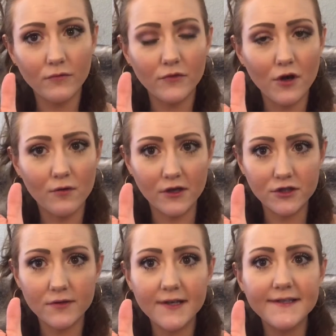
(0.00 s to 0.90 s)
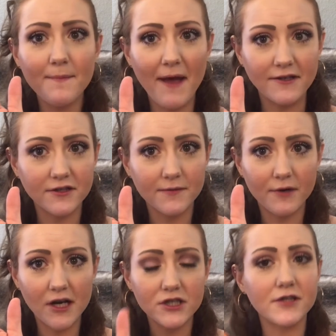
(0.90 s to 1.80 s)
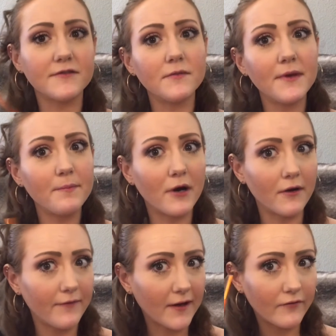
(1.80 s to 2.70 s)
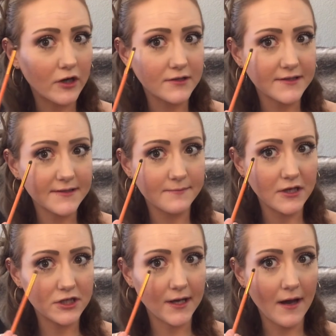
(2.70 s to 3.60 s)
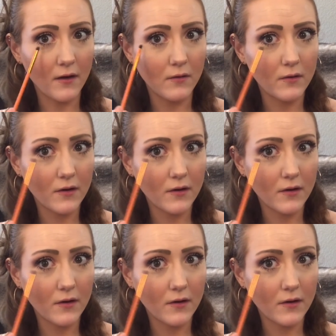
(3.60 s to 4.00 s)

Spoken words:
The orange one is a pencil brush. This will be perfect for smudging out